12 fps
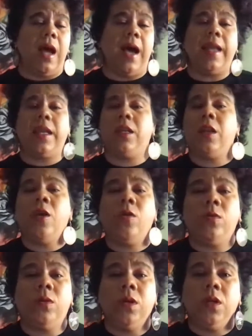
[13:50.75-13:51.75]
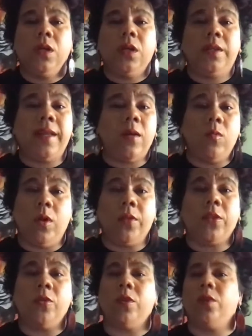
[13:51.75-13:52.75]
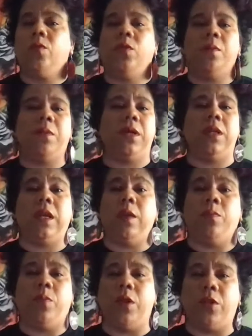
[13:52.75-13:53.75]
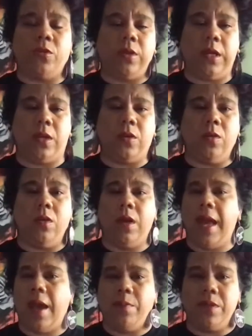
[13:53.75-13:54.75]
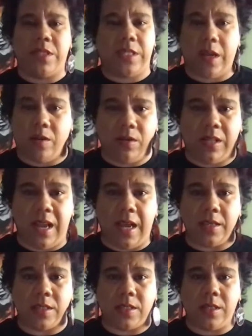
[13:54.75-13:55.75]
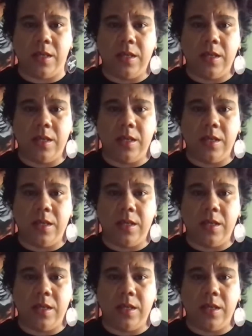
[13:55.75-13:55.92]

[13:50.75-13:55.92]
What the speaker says: I didn't know that 1/3 of the women in Puerto Rico have been sterilized.